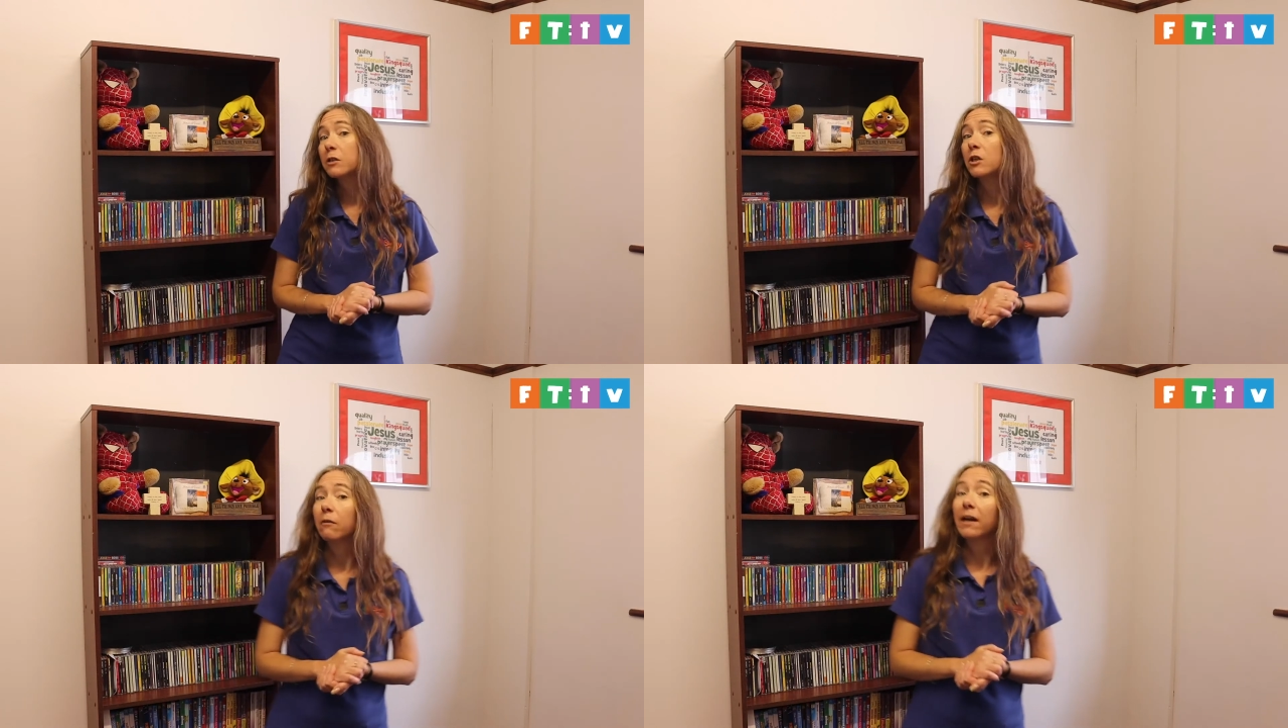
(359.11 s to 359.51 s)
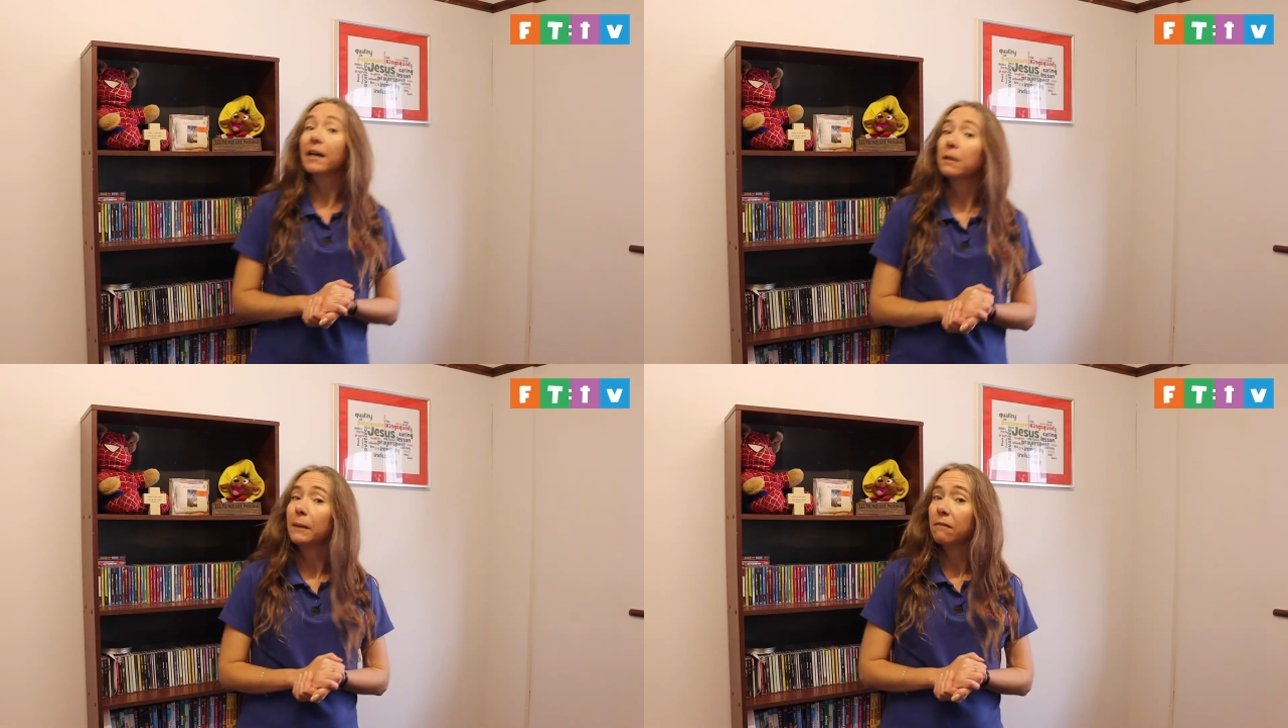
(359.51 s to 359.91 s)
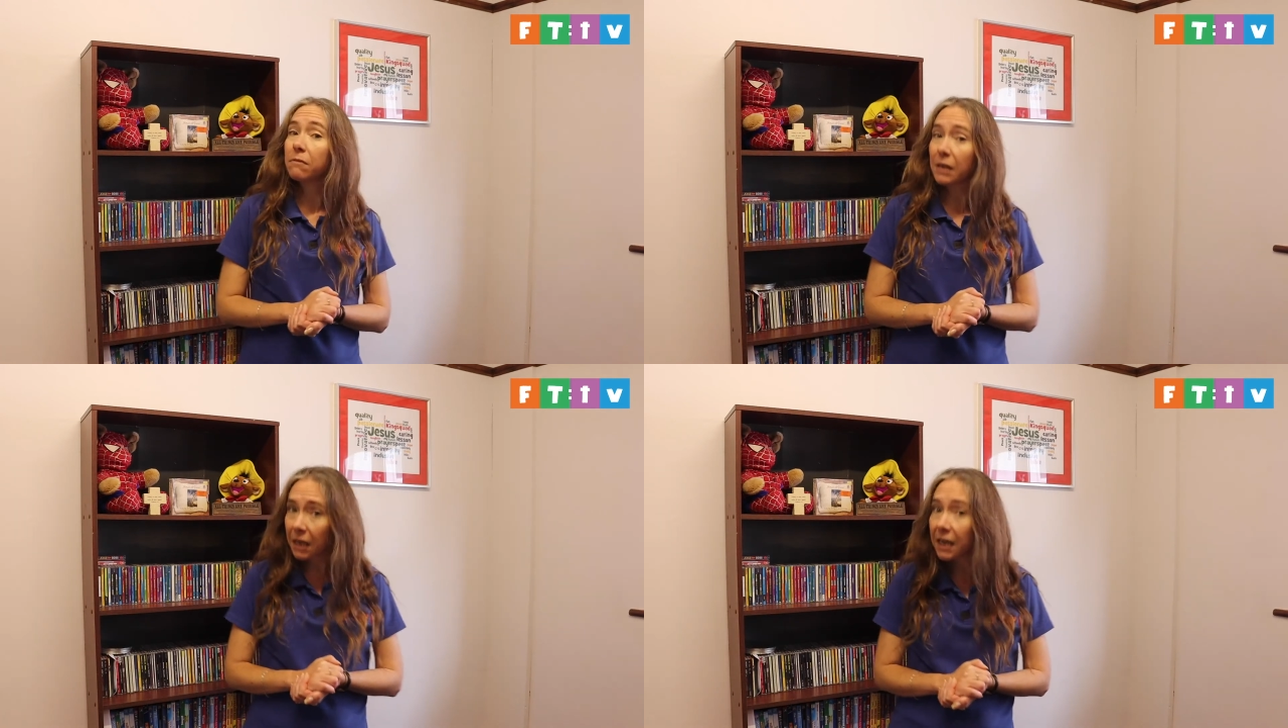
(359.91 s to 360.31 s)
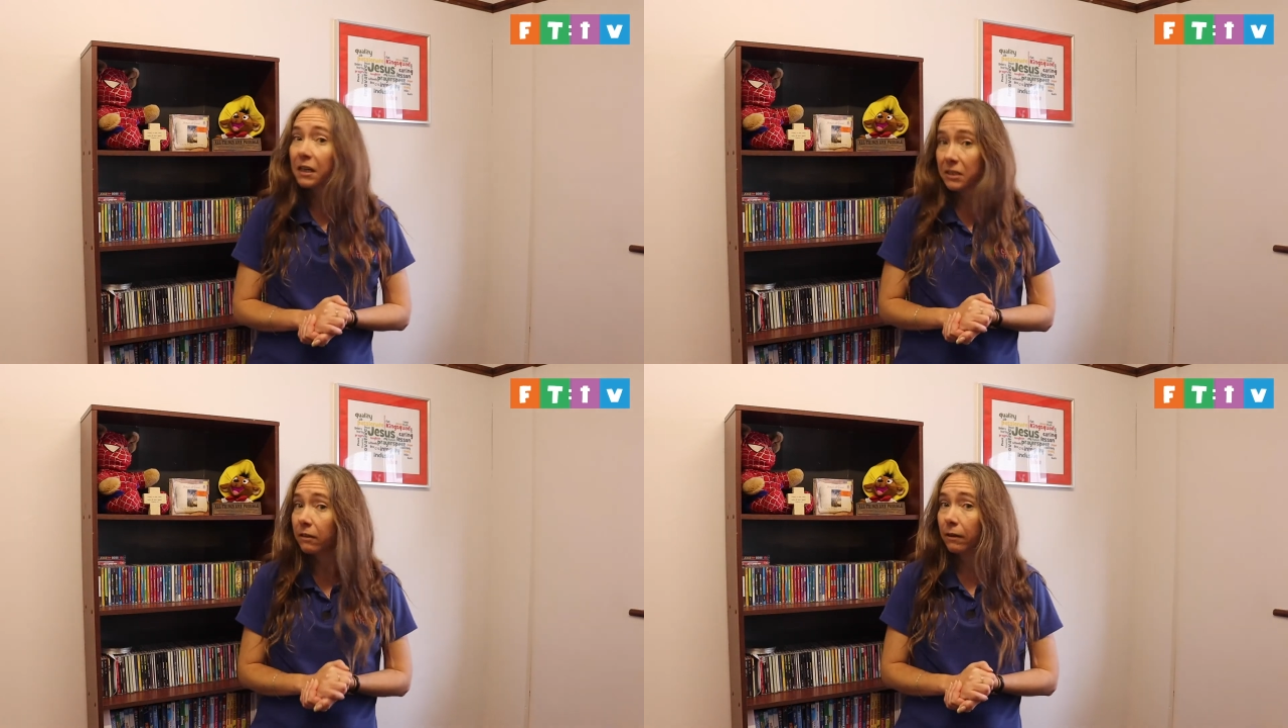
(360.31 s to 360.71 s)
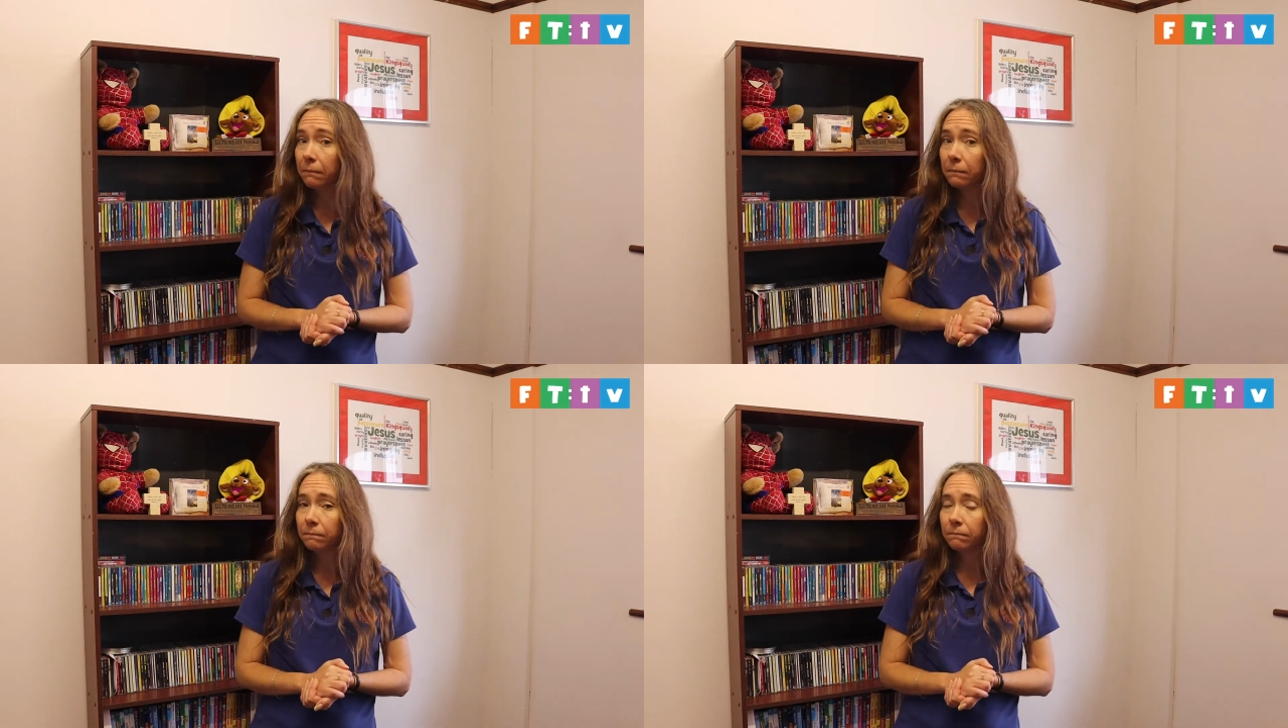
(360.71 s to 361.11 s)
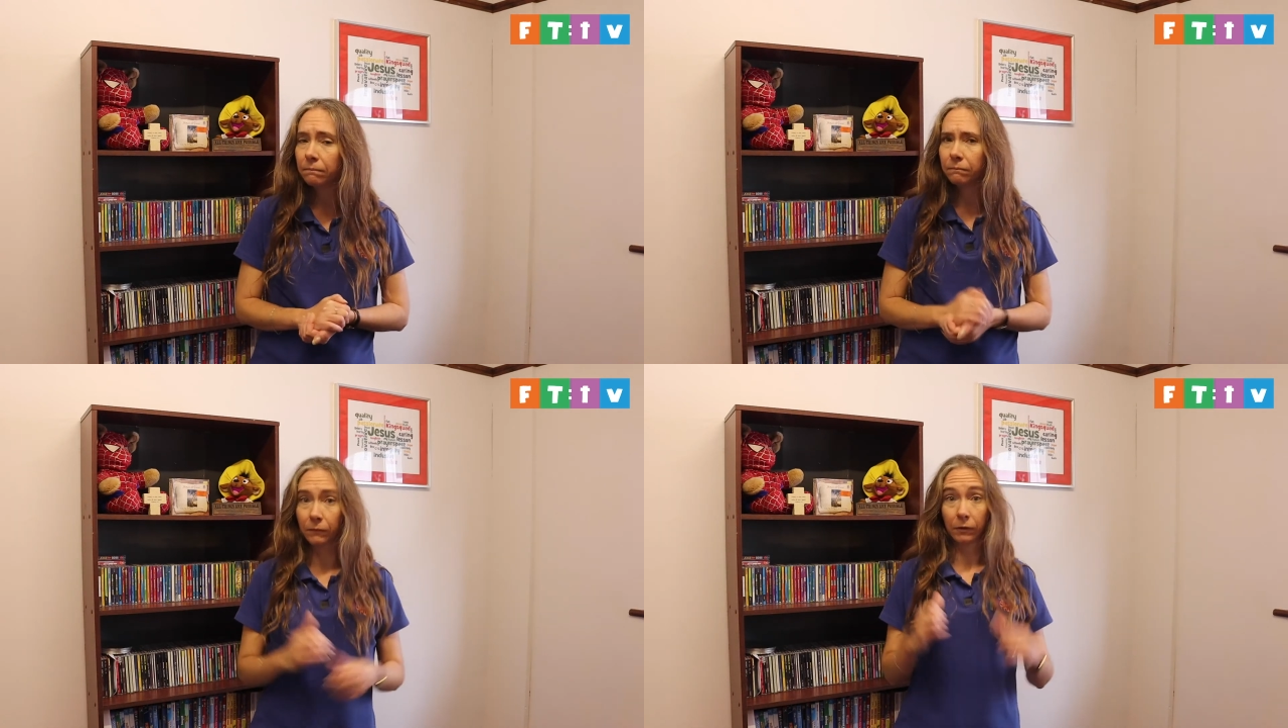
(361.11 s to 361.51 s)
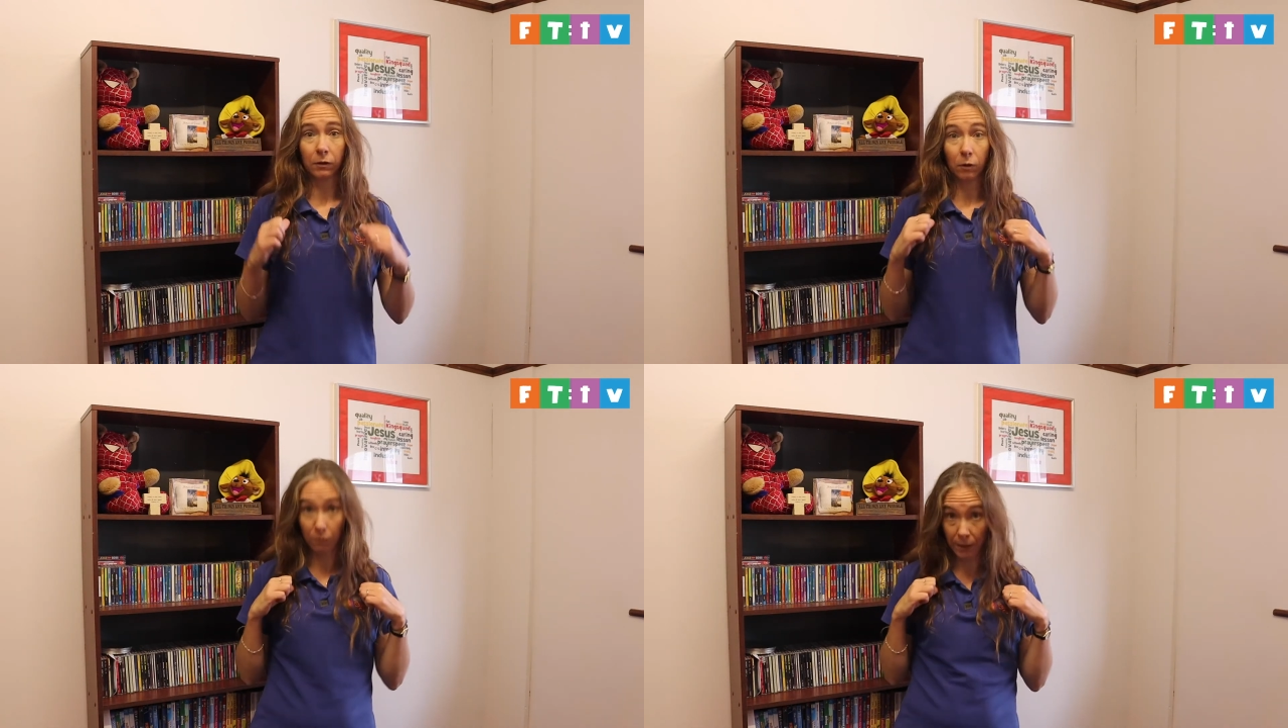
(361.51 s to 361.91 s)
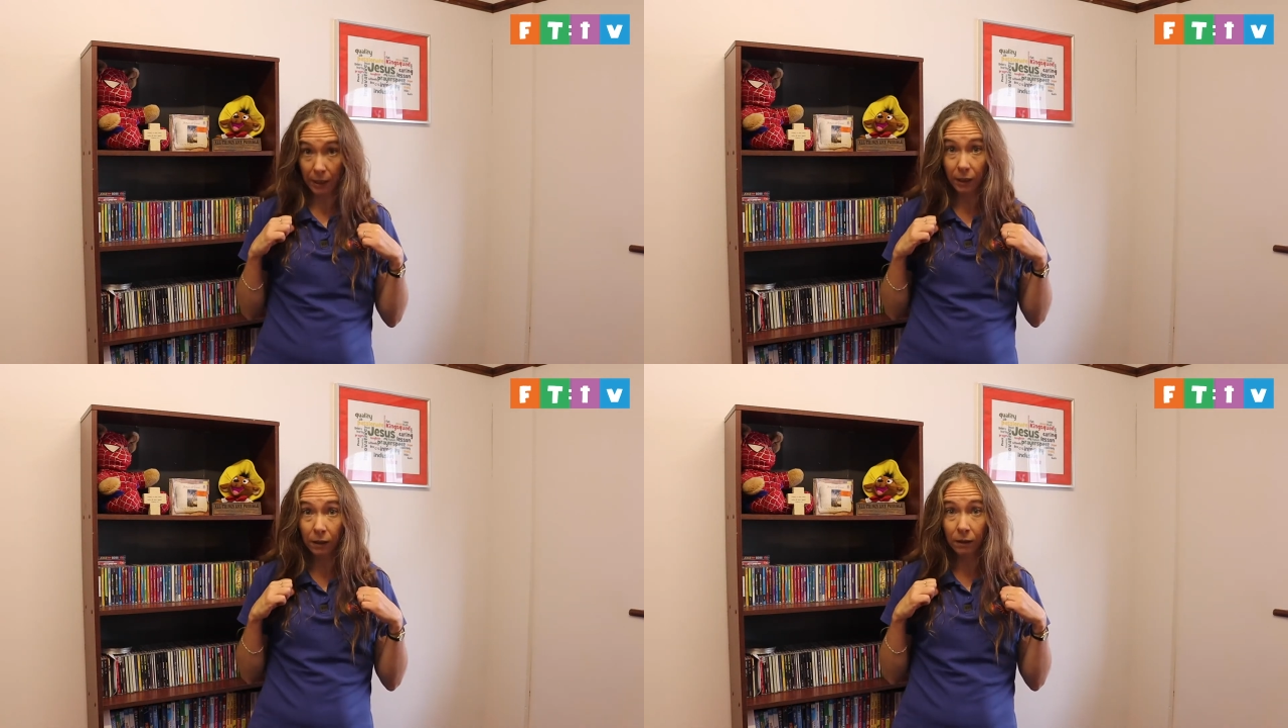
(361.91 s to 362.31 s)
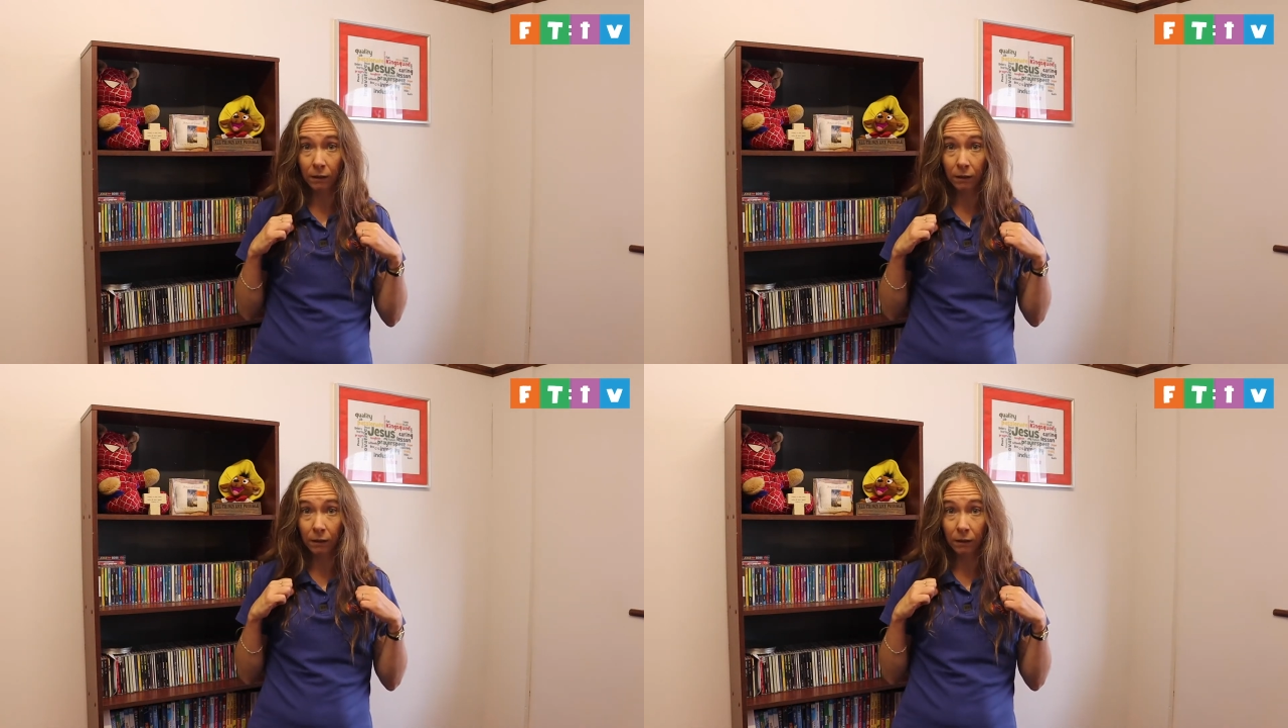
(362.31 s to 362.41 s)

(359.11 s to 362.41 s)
Jonah had a bit of thinking time. Who, me?